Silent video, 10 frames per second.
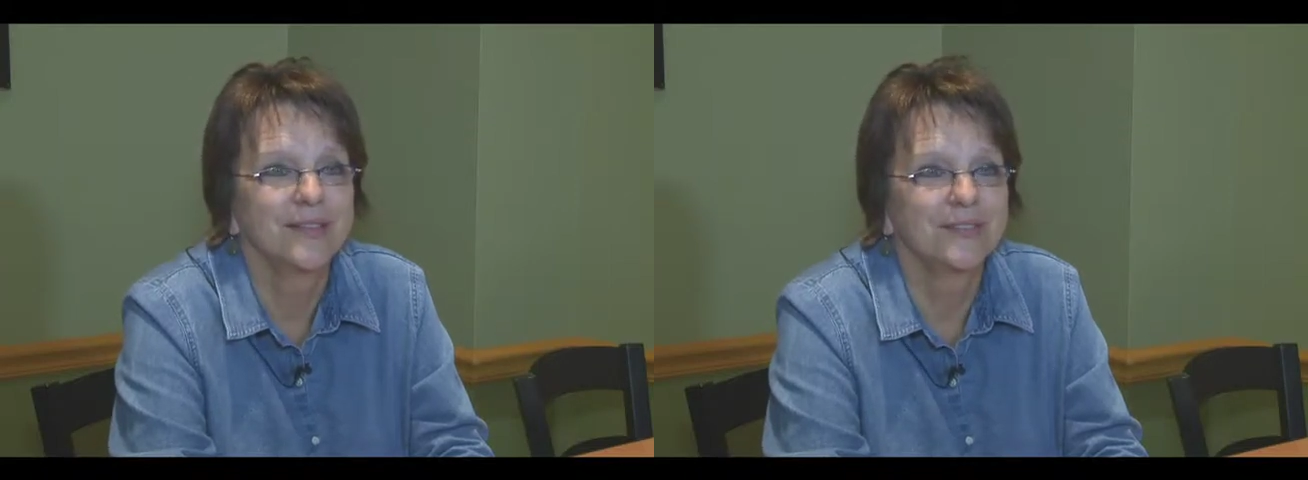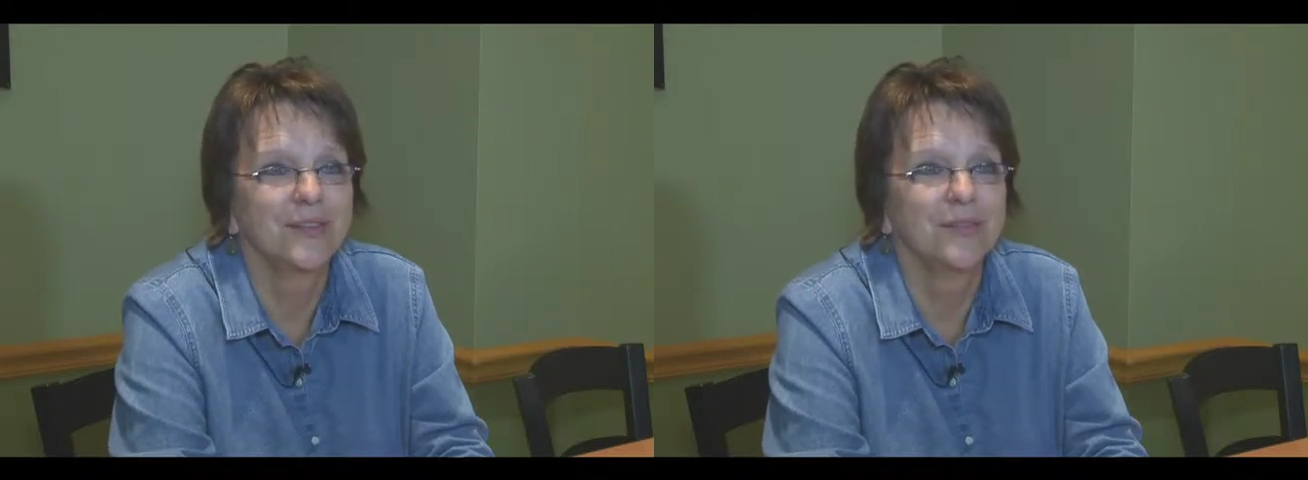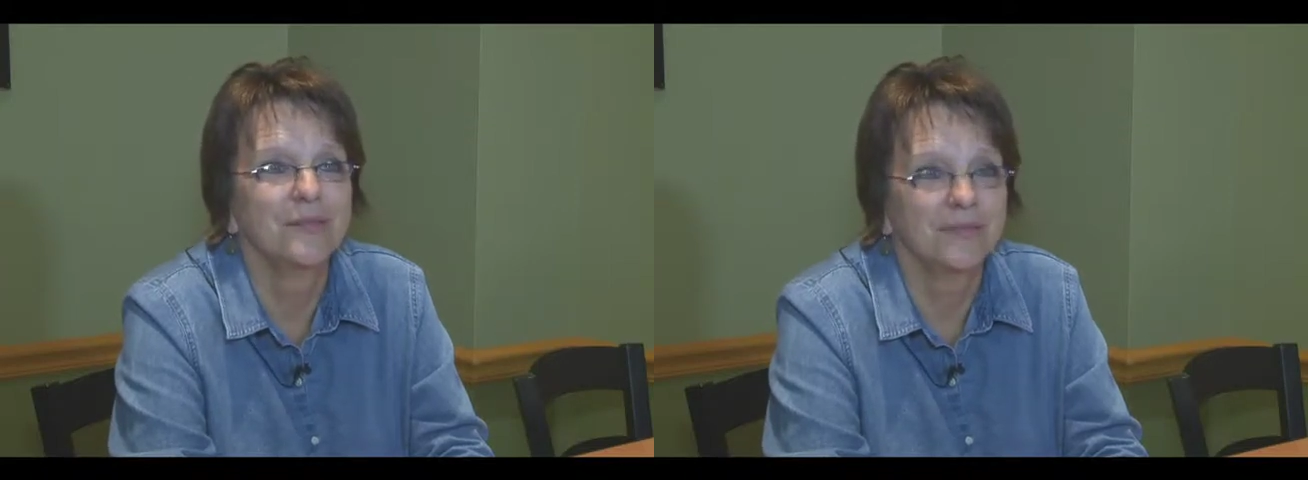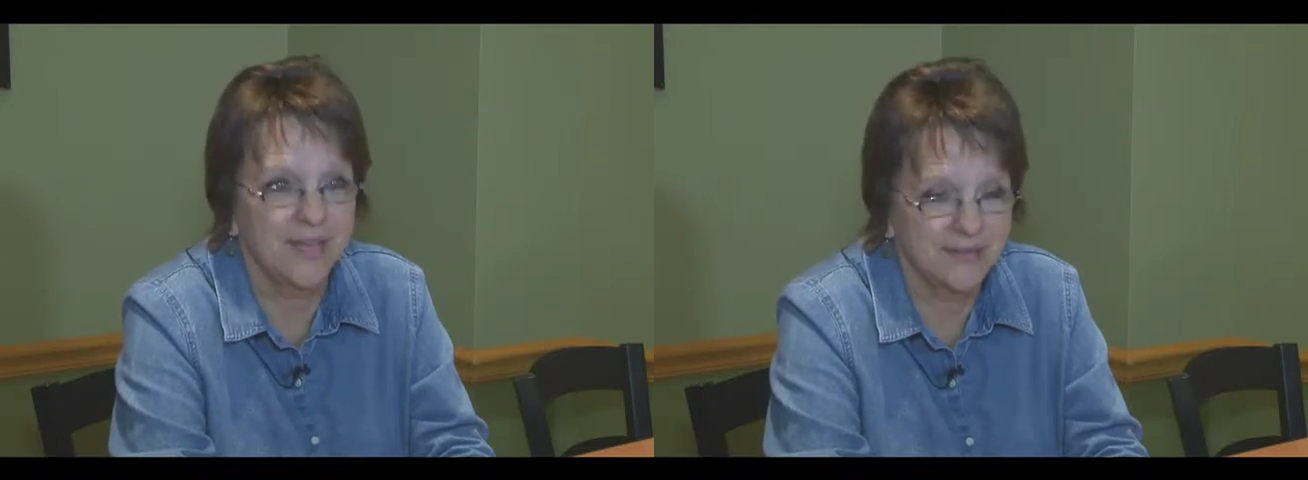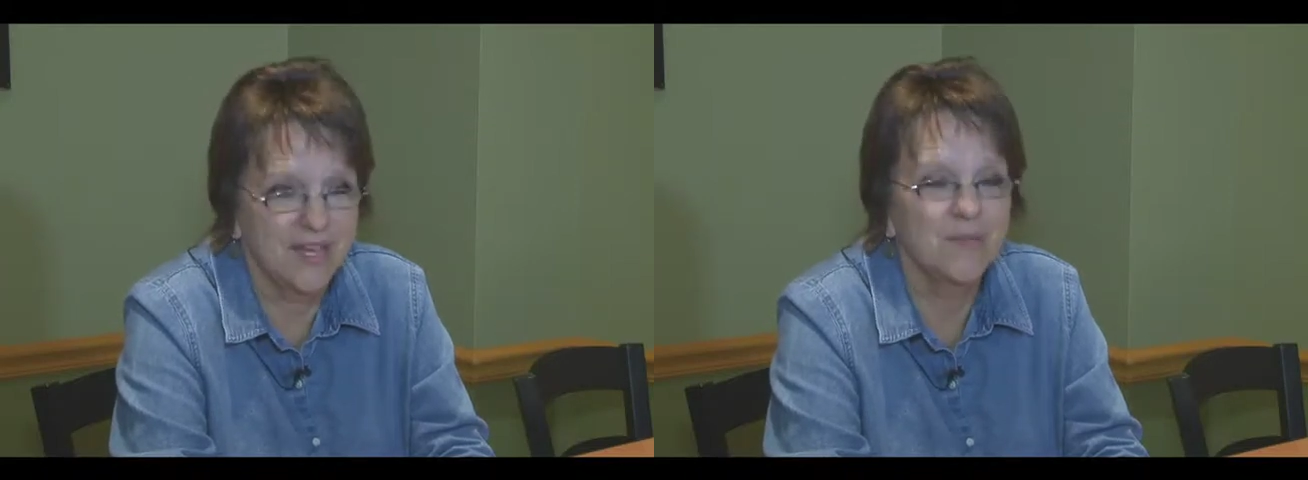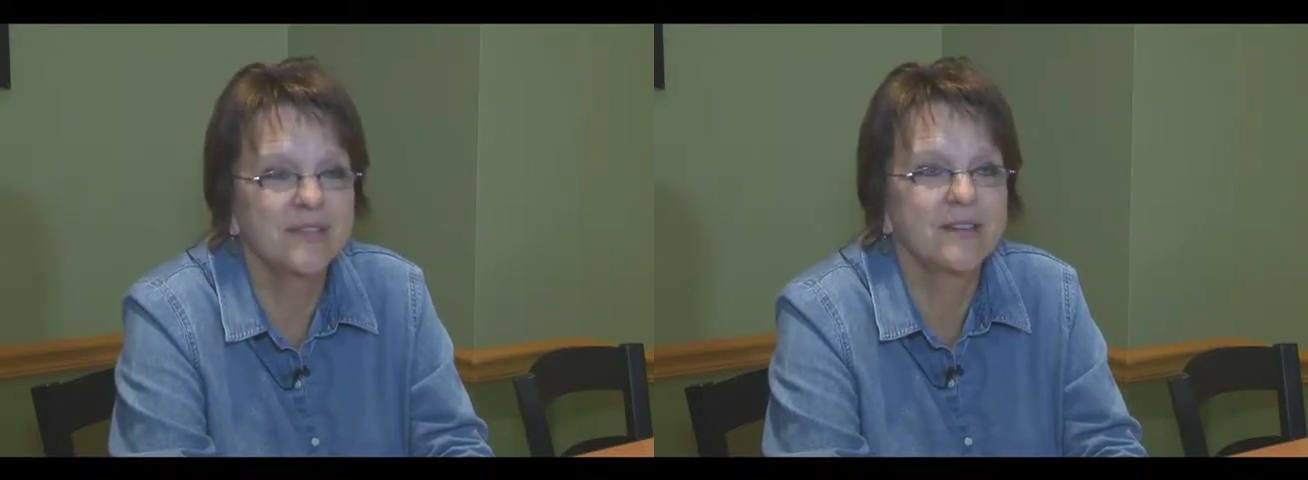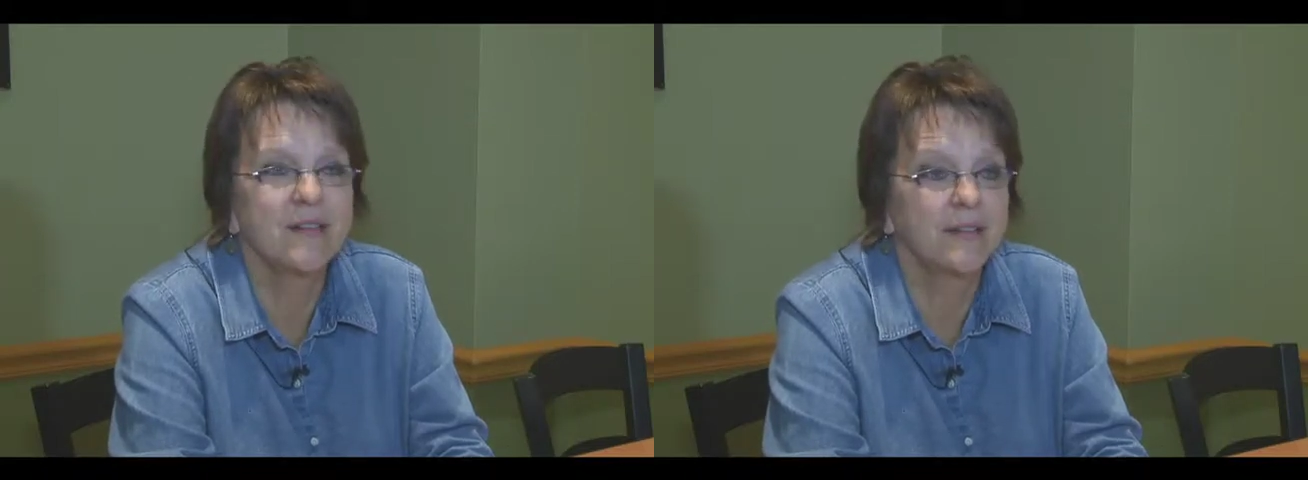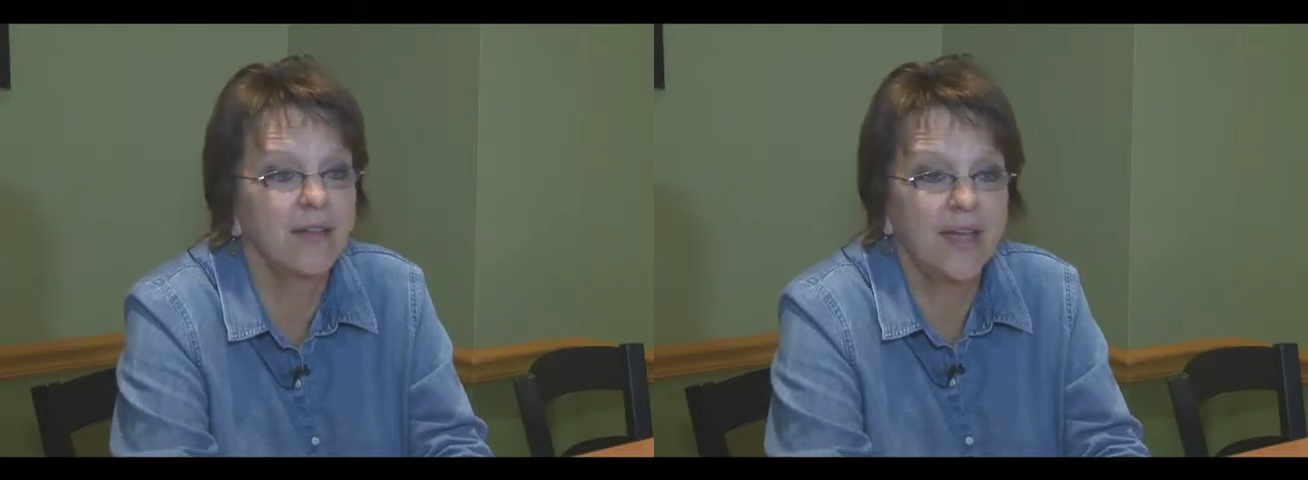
So that's how we started it.